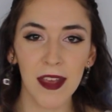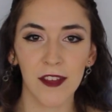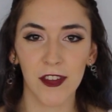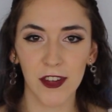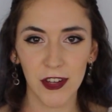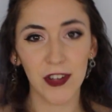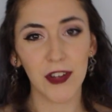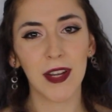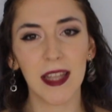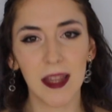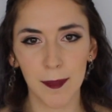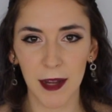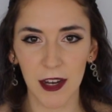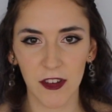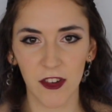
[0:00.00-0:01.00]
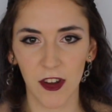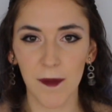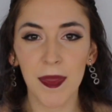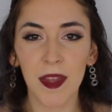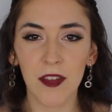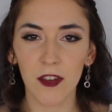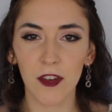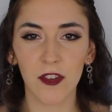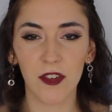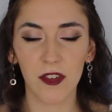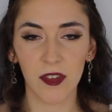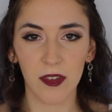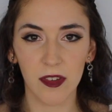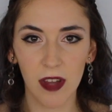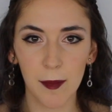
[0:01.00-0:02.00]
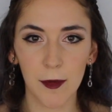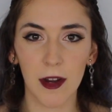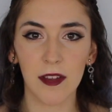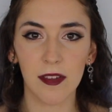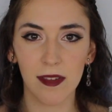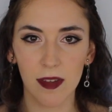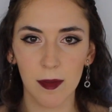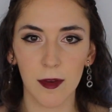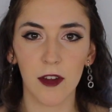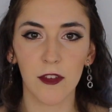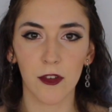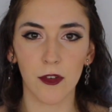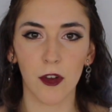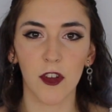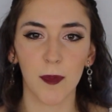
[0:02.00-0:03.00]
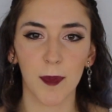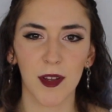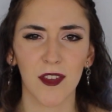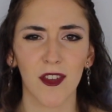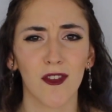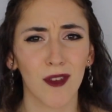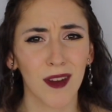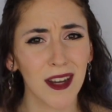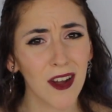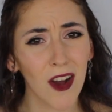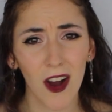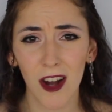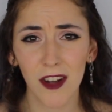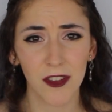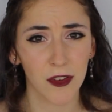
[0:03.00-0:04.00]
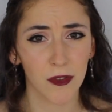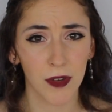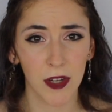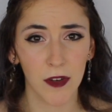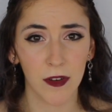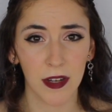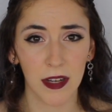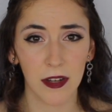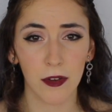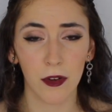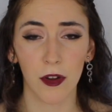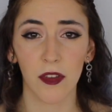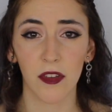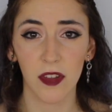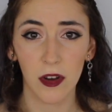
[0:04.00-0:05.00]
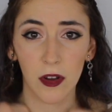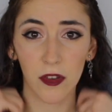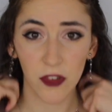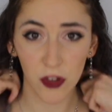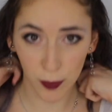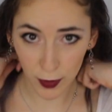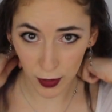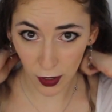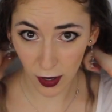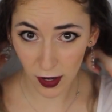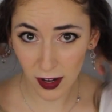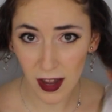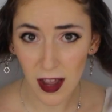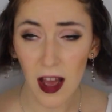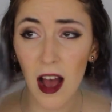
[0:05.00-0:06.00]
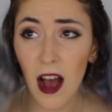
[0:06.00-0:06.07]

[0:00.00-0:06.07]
So you get the picture. So just summarize and summarize your notes, because it's really hard to reread notes that are super long.